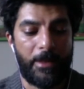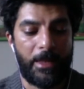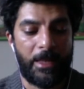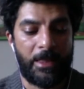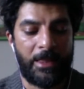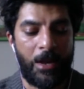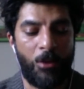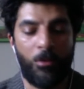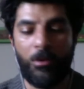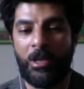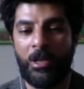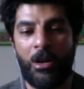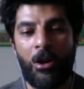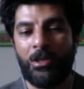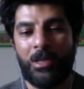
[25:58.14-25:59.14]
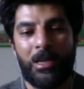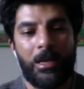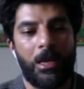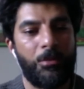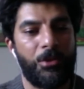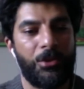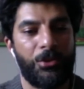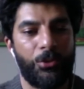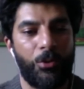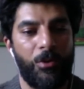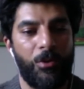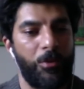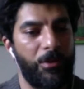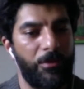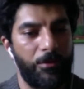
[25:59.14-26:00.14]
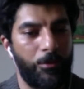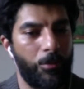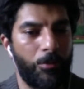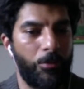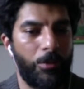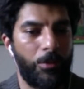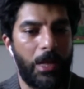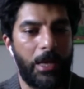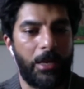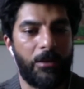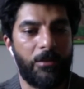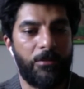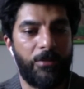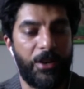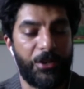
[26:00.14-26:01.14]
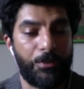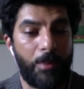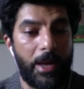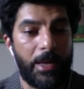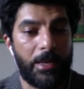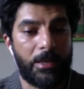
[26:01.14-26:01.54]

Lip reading: they're not turning up to the story with like a fresh mind.